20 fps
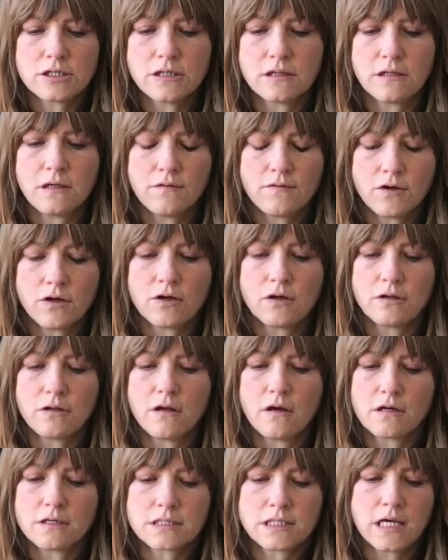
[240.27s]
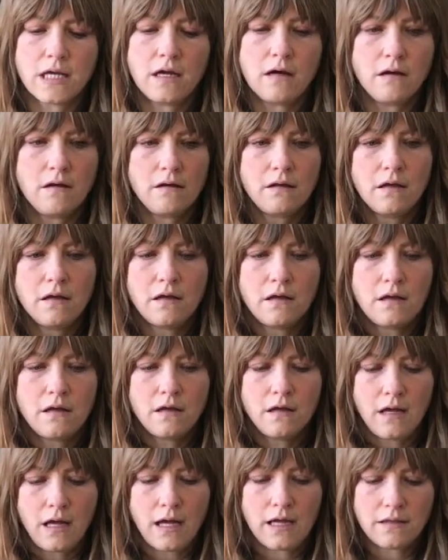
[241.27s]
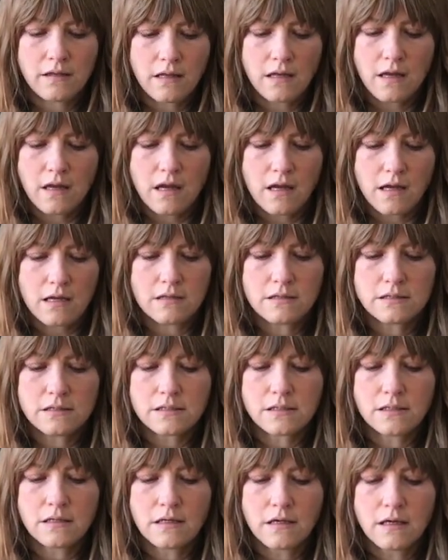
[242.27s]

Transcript: and leave a good long tail at the end.